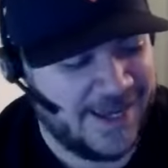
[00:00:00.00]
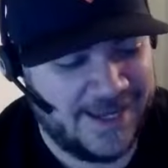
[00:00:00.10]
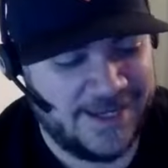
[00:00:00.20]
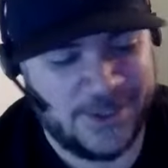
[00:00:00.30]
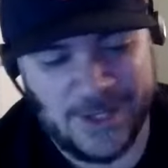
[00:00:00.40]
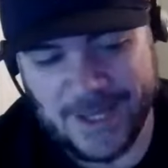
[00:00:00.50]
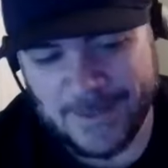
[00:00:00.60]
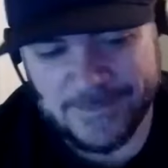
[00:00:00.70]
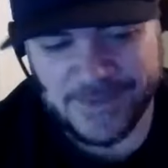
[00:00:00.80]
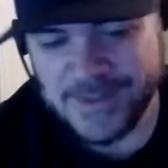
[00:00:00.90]
and I, I you know,
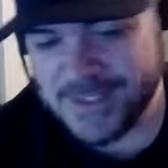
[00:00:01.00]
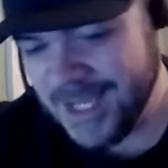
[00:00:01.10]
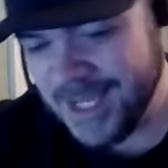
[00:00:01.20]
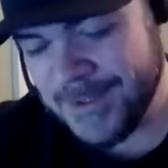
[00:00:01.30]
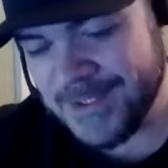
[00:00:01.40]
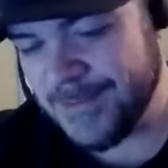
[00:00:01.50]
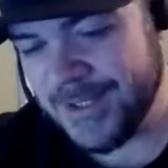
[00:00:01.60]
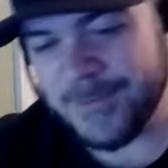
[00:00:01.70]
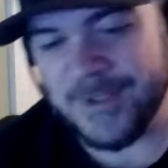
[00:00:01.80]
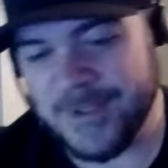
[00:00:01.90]
I'm nothing's coming to
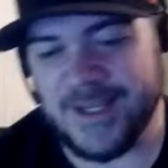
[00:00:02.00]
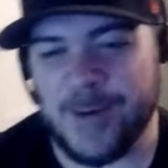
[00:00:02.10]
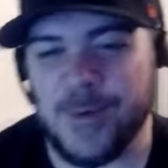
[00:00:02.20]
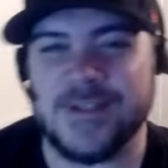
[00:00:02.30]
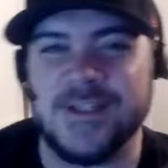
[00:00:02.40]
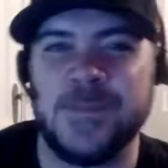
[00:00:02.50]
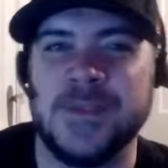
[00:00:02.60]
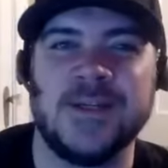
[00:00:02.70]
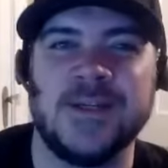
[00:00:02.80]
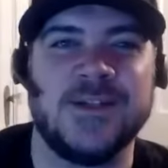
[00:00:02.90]
me. I'm like, I want
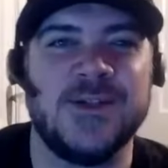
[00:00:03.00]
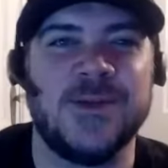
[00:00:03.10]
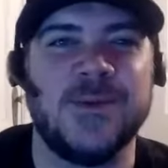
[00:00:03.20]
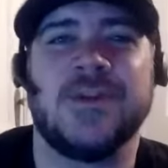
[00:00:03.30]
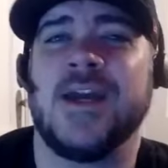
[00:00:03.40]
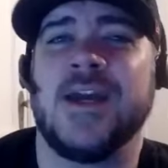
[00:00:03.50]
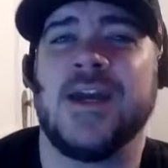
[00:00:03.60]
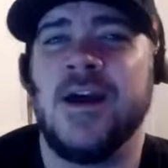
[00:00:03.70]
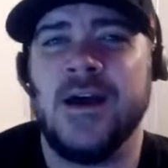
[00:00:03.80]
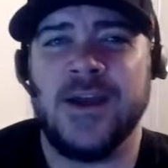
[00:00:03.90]
something to do with like,
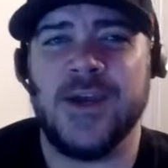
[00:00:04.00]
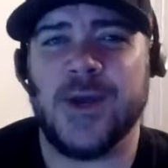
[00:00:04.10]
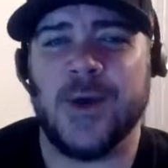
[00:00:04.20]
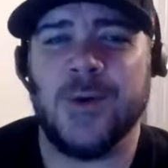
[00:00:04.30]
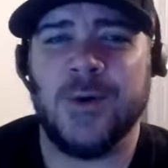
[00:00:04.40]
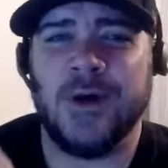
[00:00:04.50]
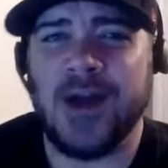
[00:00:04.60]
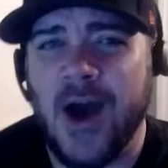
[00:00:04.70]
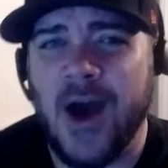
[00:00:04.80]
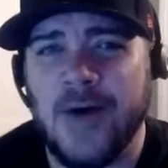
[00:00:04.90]
you know,
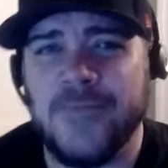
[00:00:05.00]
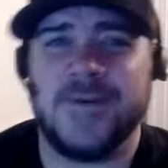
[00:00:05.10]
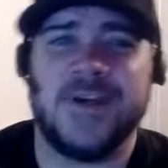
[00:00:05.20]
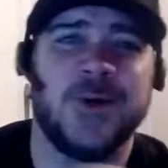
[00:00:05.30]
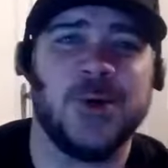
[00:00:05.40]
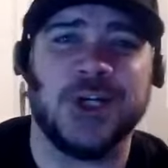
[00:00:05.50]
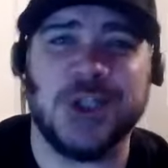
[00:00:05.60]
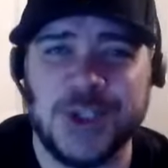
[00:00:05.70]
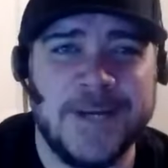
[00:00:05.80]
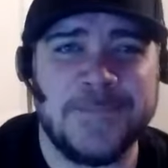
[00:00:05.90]
a coffin or a
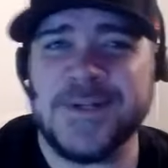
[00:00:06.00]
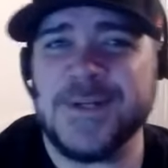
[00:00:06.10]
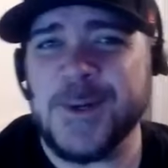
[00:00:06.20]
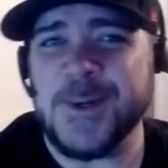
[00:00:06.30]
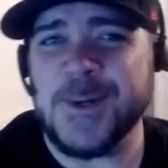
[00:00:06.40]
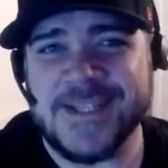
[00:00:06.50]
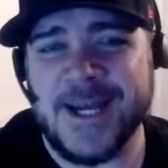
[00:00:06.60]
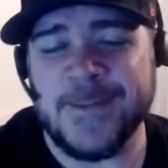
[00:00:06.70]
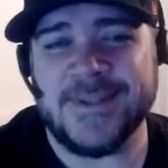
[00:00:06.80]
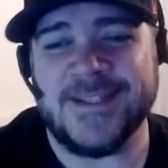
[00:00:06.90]
crypt or
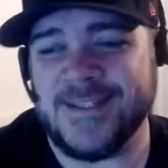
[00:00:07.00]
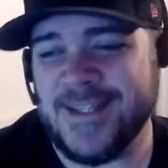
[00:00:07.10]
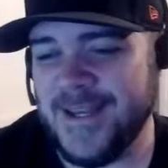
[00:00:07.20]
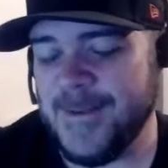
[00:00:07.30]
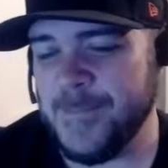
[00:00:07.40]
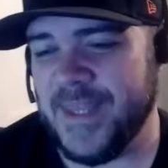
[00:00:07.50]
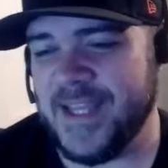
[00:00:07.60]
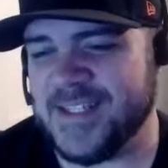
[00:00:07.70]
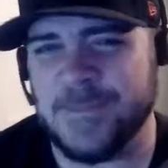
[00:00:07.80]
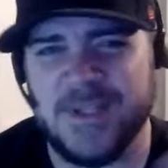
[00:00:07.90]
something,
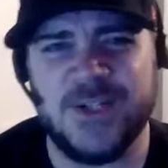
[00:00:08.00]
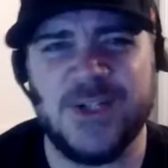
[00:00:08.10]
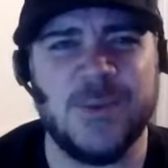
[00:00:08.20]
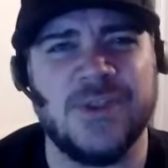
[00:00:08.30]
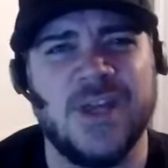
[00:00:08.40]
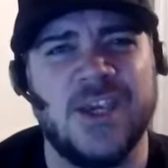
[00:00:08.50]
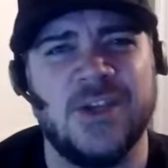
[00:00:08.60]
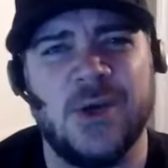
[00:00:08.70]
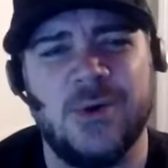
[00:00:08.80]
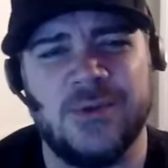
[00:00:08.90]
and something to do with like,
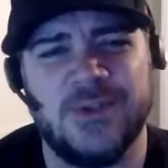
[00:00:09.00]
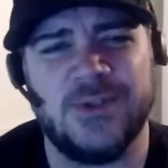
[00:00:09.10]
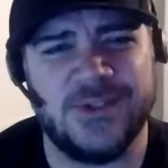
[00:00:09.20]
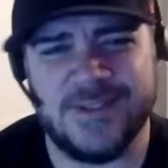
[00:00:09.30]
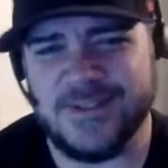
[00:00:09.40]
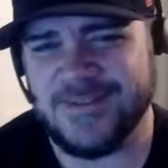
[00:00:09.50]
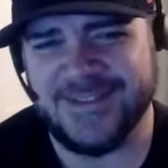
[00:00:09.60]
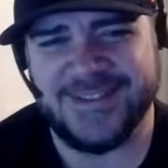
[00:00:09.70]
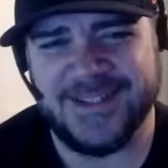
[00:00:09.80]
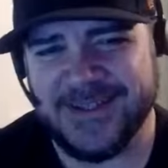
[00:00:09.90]
you know, the
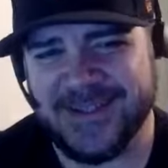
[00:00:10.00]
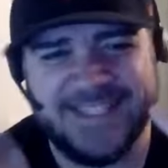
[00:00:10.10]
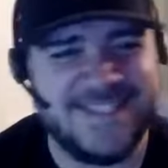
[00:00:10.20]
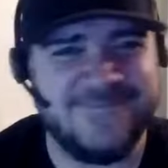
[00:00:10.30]
the the